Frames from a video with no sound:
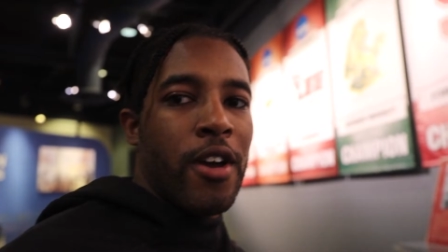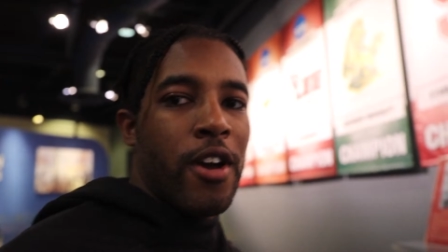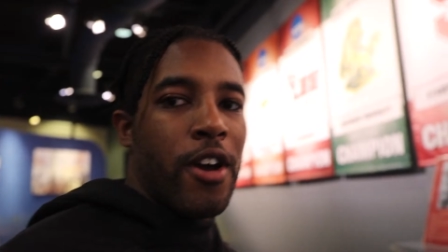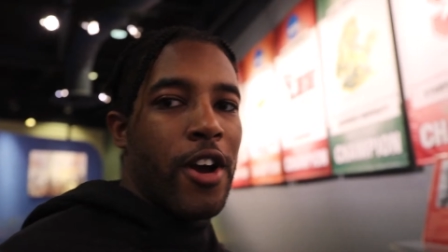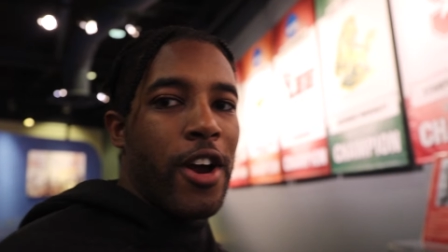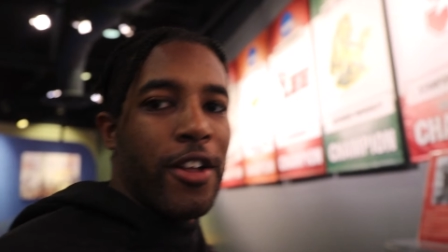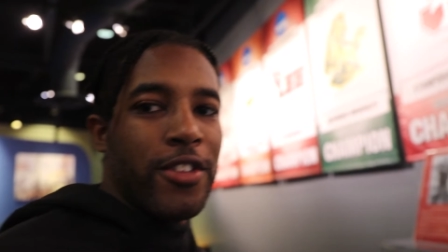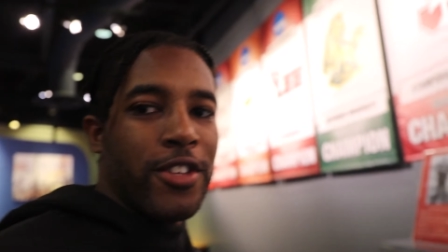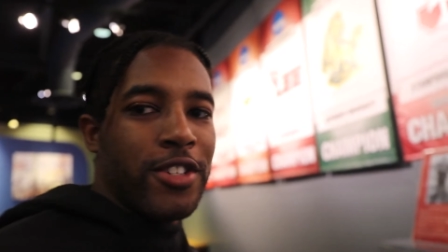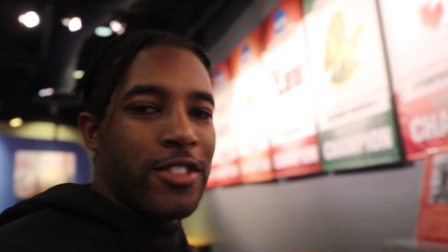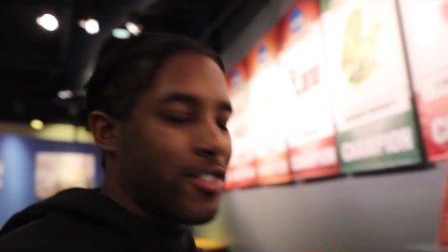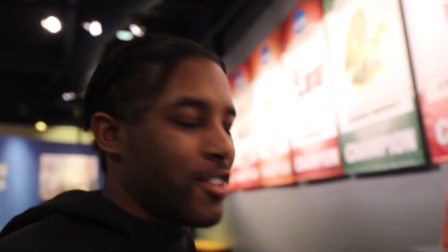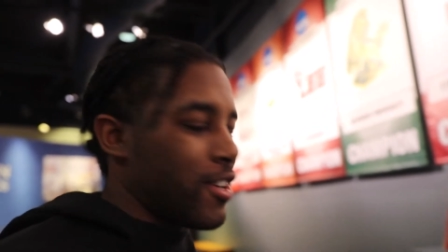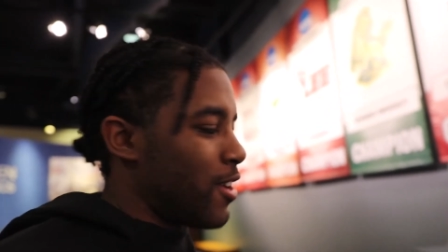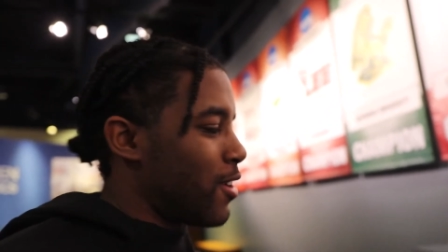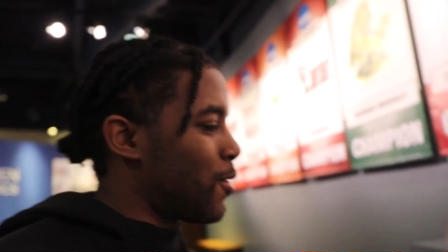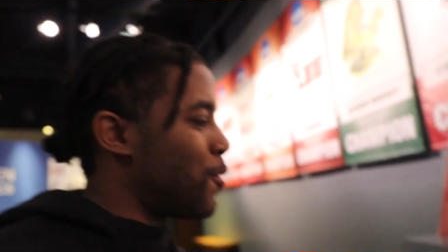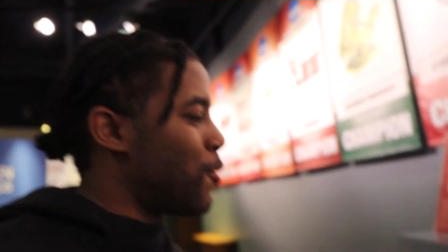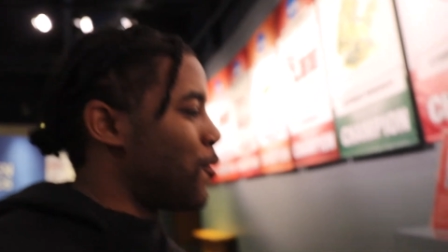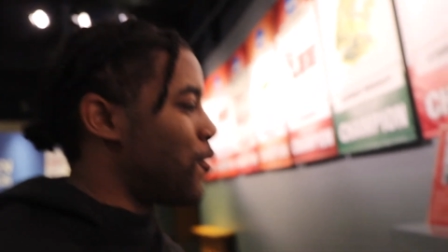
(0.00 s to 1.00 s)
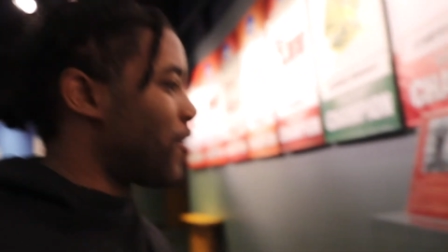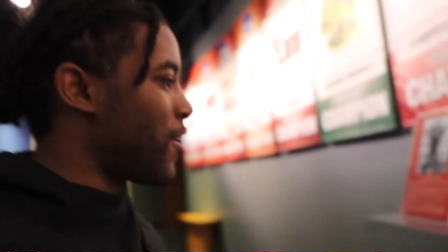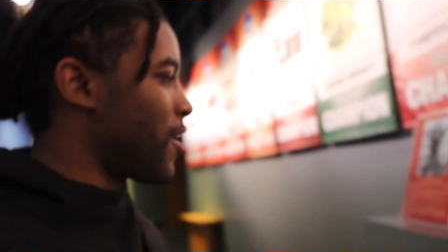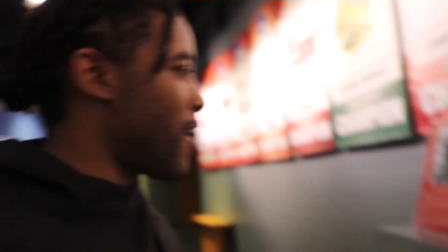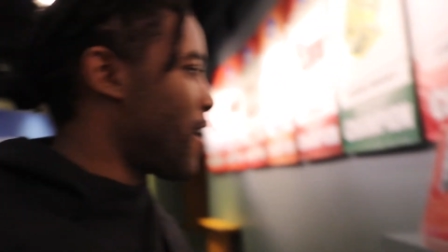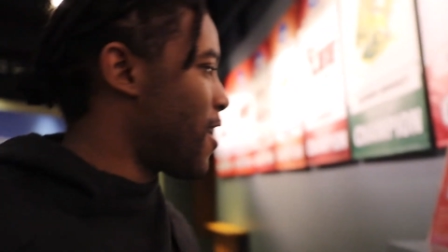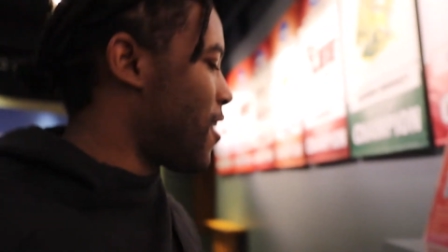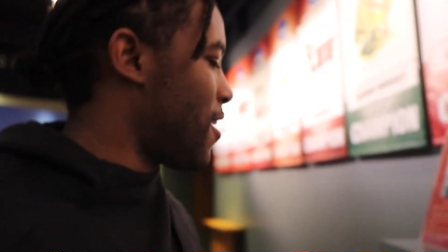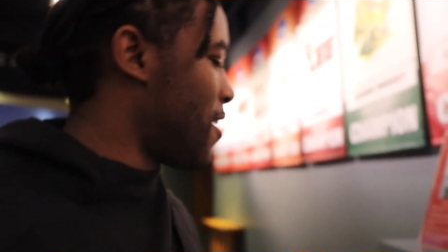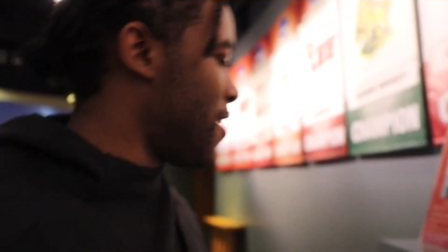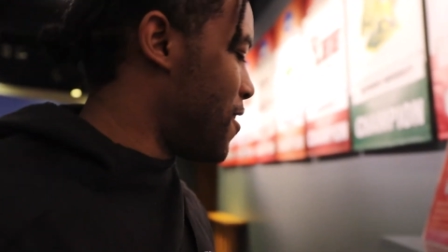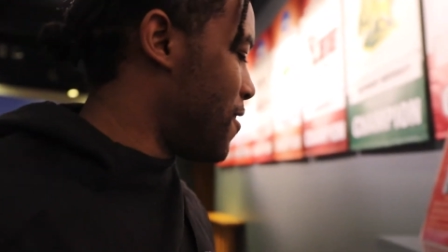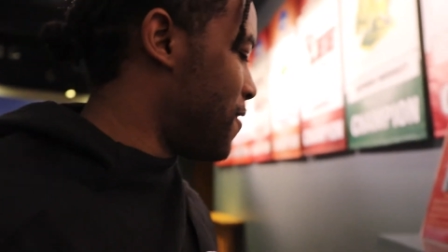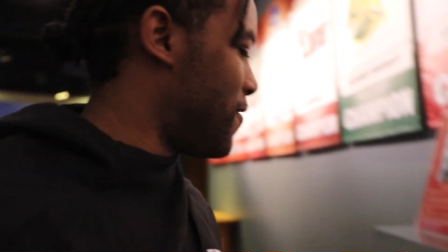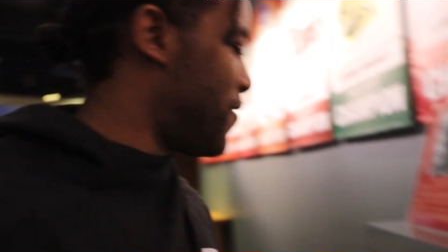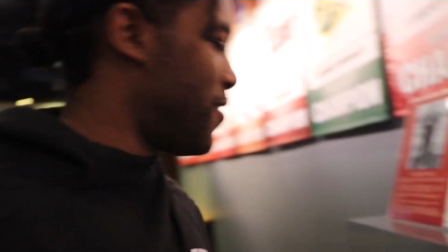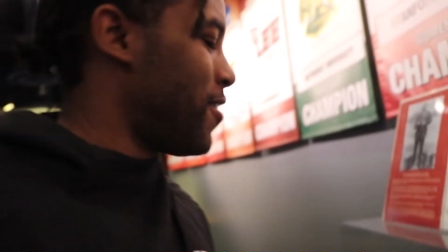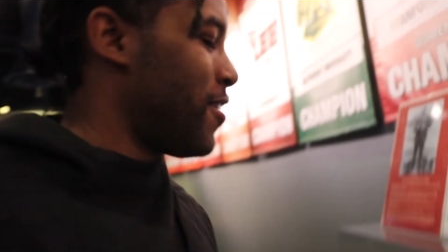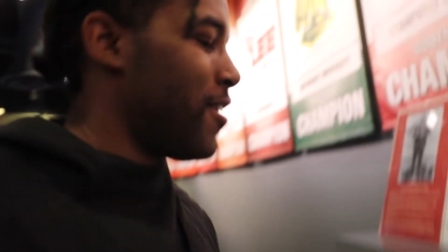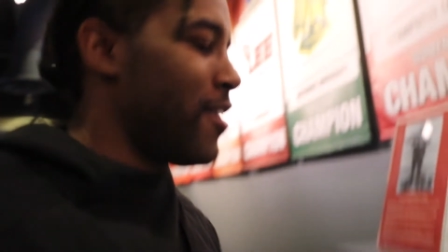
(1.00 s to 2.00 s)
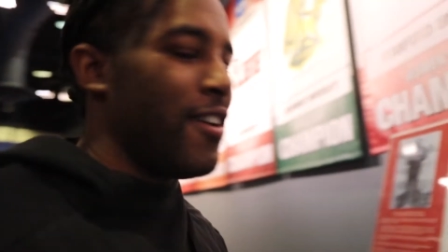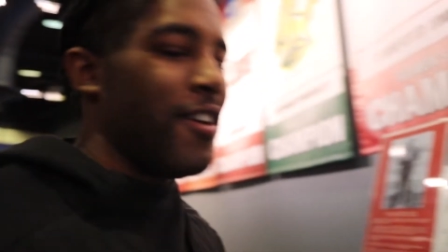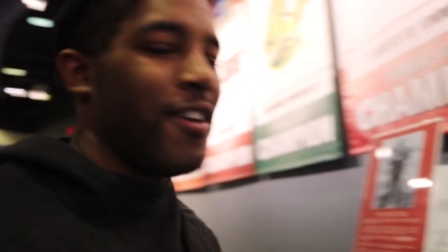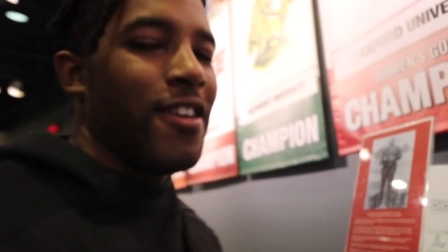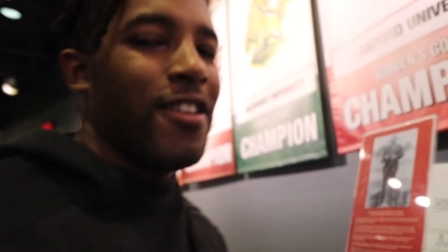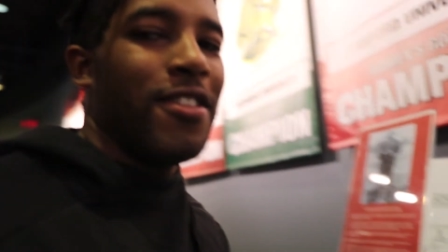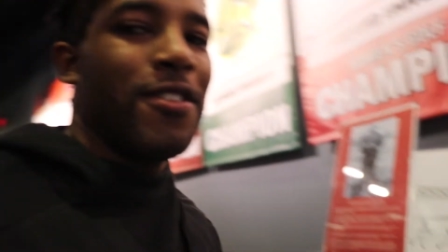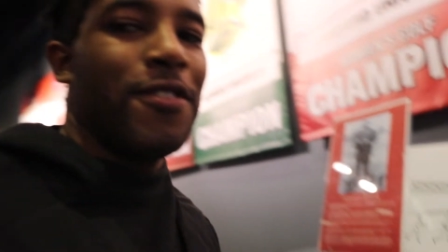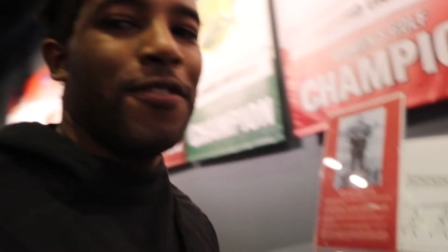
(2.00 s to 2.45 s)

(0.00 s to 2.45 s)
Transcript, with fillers: All right, this is kind of cool. They have the